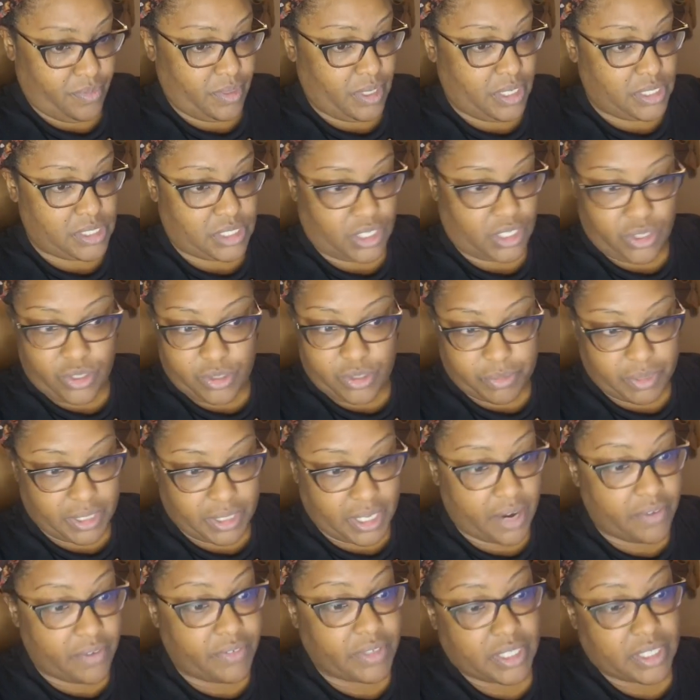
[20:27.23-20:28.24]
Excuse
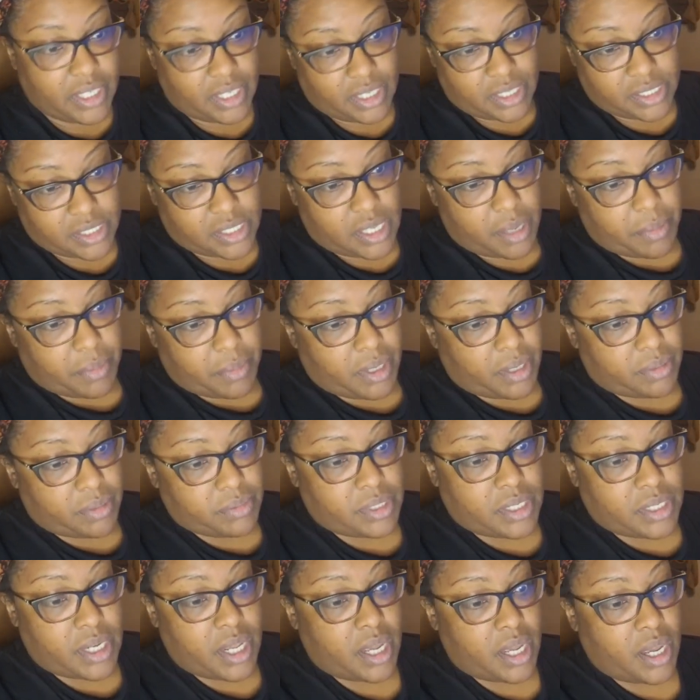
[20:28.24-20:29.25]
me, everything is coming up
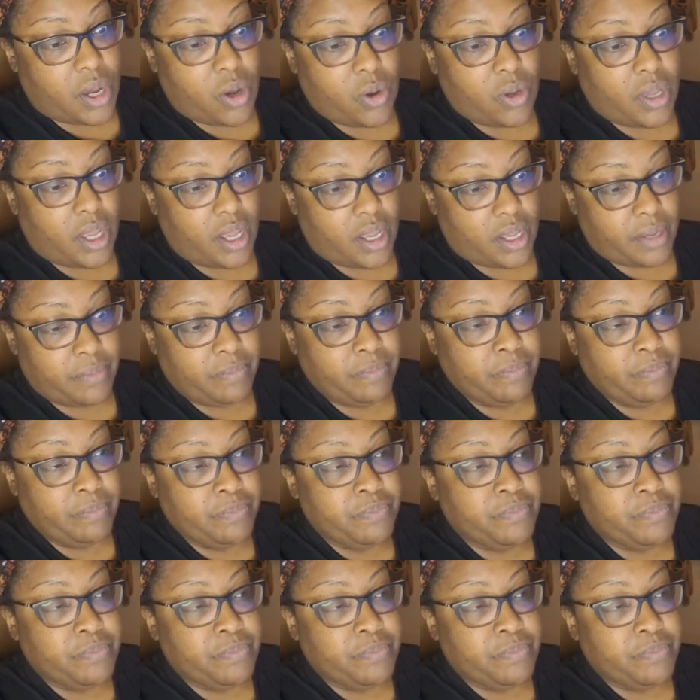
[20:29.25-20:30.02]
today. Okay.